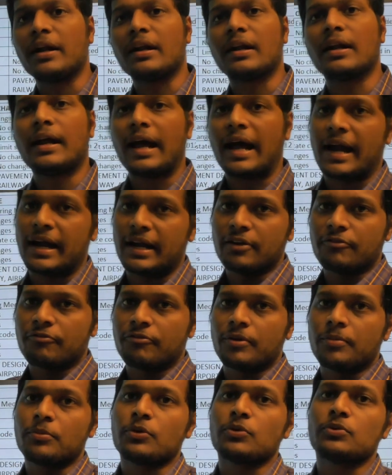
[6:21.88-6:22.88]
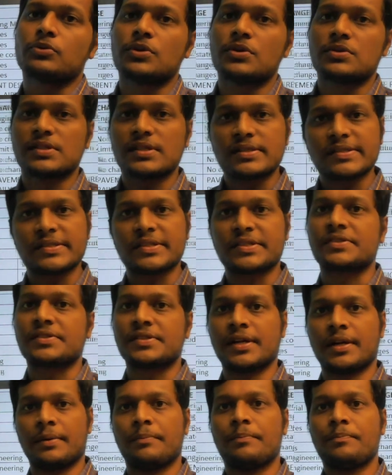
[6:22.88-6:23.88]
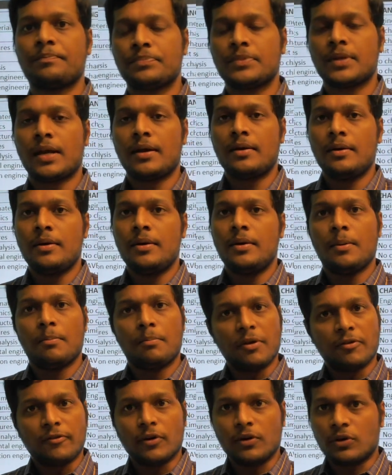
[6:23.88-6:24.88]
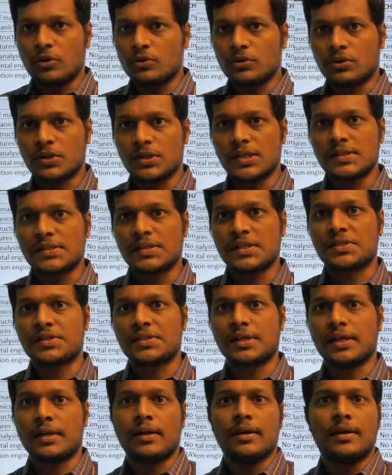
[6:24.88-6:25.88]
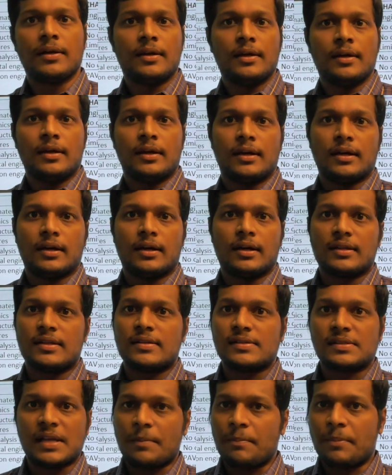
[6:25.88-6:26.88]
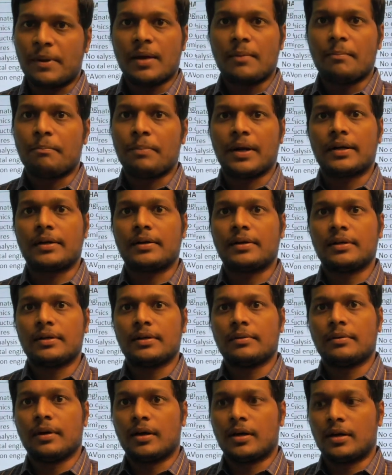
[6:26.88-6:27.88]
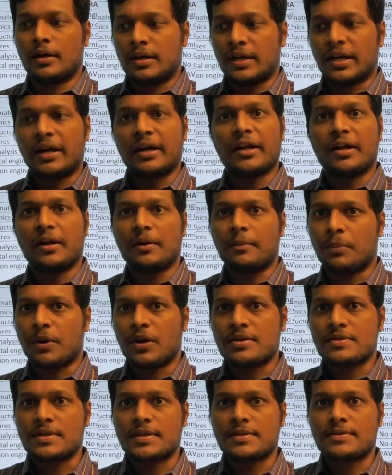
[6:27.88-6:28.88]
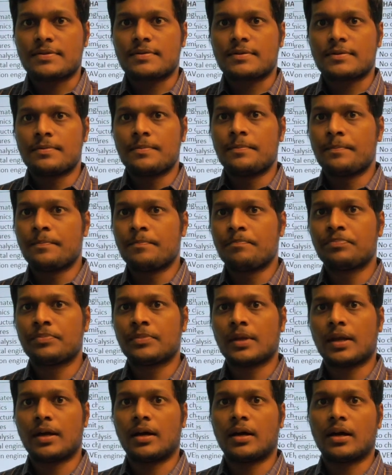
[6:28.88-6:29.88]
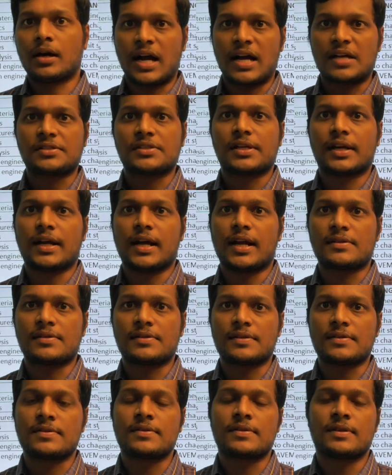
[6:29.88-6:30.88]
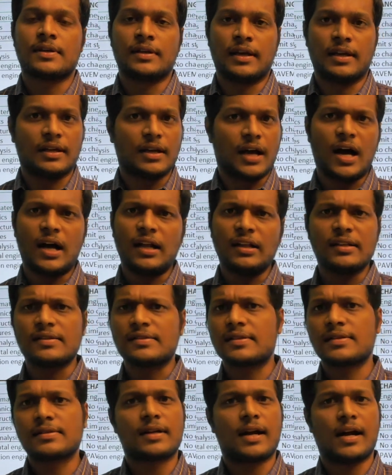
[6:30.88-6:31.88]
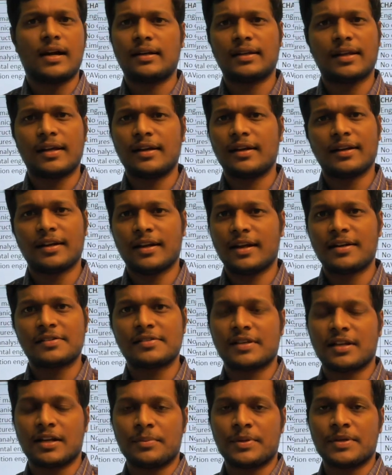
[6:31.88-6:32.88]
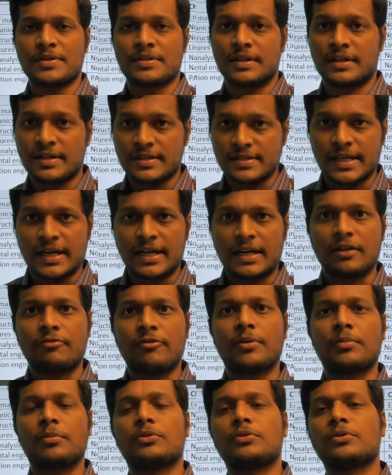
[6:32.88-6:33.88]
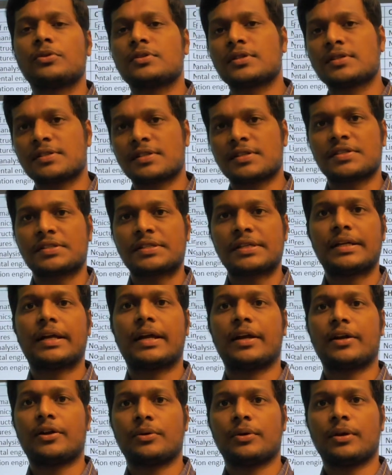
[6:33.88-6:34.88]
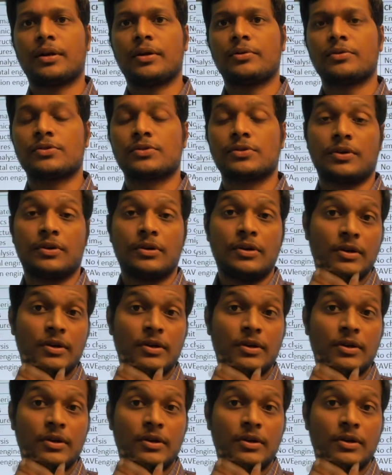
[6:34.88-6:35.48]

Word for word: added from 2016. Before 2016, uh, the CPM part, uh, tendering process, uh, cost analysis, all this is not there in GATE syllabus. It is added from 2016 GATE only. So